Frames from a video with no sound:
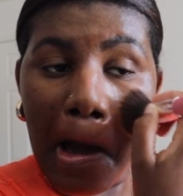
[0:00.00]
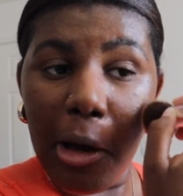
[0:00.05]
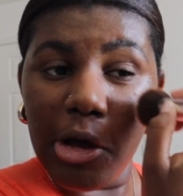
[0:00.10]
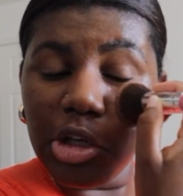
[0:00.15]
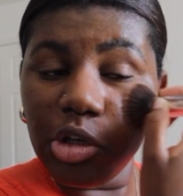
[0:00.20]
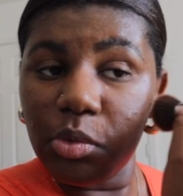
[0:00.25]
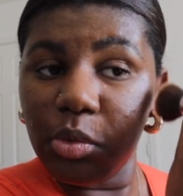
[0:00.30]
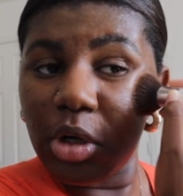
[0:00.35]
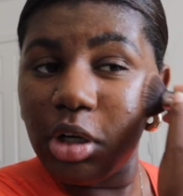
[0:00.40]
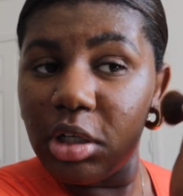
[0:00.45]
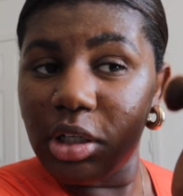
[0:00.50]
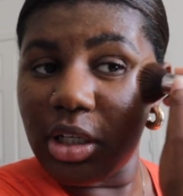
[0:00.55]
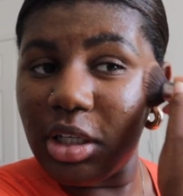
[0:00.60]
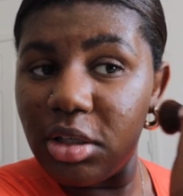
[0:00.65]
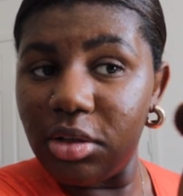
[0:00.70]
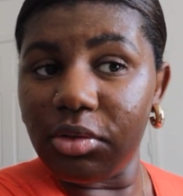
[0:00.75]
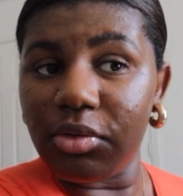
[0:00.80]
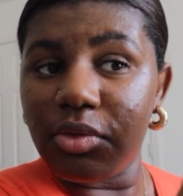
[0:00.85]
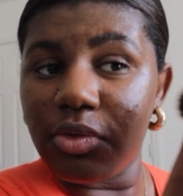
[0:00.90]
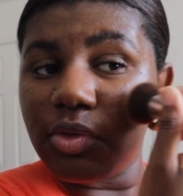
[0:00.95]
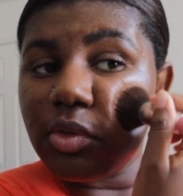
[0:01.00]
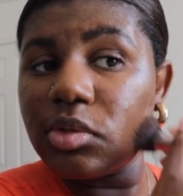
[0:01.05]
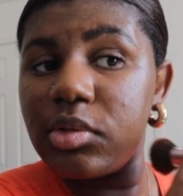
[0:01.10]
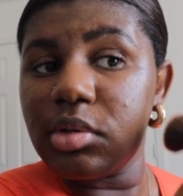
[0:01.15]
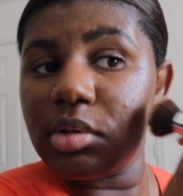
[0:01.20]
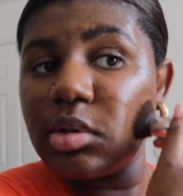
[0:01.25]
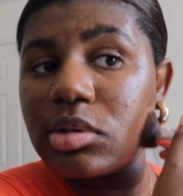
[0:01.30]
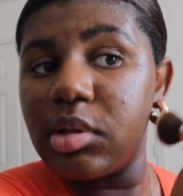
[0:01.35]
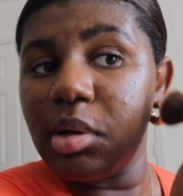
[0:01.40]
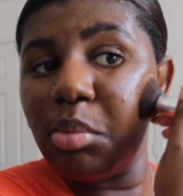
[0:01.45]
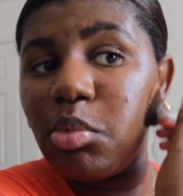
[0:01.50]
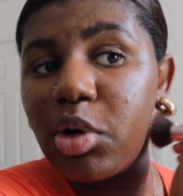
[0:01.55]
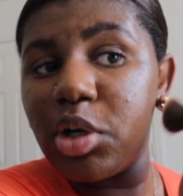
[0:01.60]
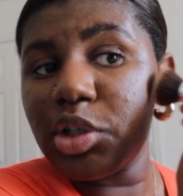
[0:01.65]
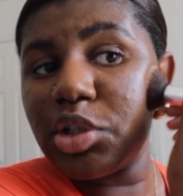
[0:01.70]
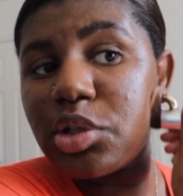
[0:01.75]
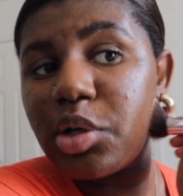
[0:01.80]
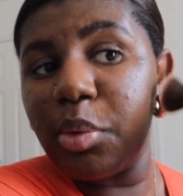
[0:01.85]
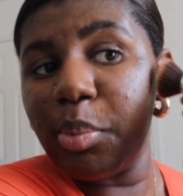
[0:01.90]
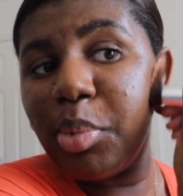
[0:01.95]
you will leave the
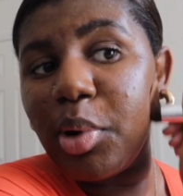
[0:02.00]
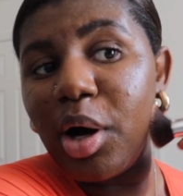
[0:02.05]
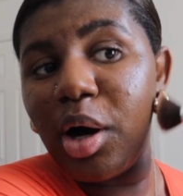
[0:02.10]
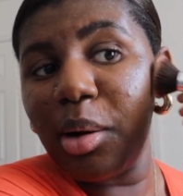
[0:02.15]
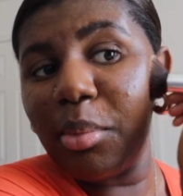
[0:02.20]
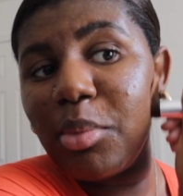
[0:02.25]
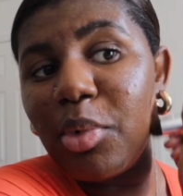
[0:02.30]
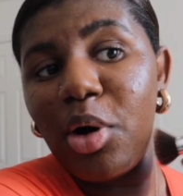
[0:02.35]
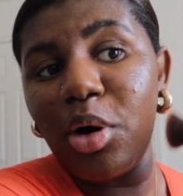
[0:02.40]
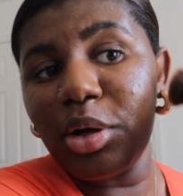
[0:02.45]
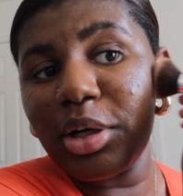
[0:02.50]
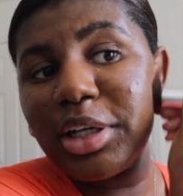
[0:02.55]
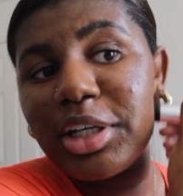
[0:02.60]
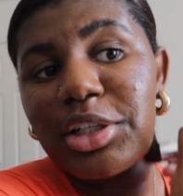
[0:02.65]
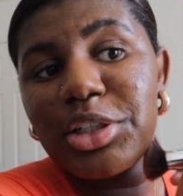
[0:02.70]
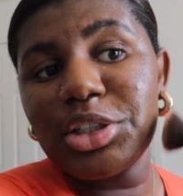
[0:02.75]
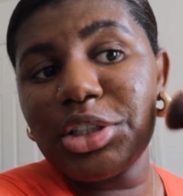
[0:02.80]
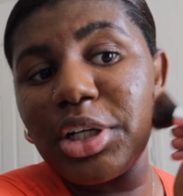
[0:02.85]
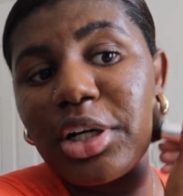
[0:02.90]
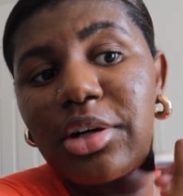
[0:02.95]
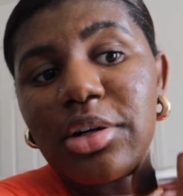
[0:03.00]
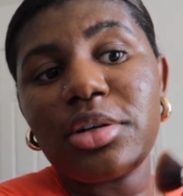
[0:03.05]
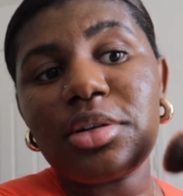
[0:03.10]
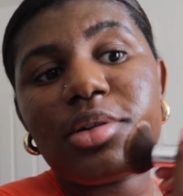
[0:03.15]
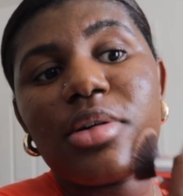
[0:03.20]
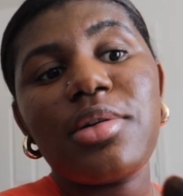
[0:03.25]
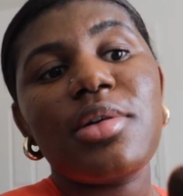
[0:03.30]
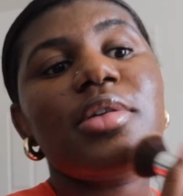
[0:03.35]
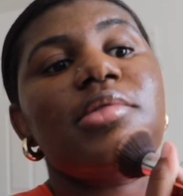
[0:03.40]
moisture balm on their shirt.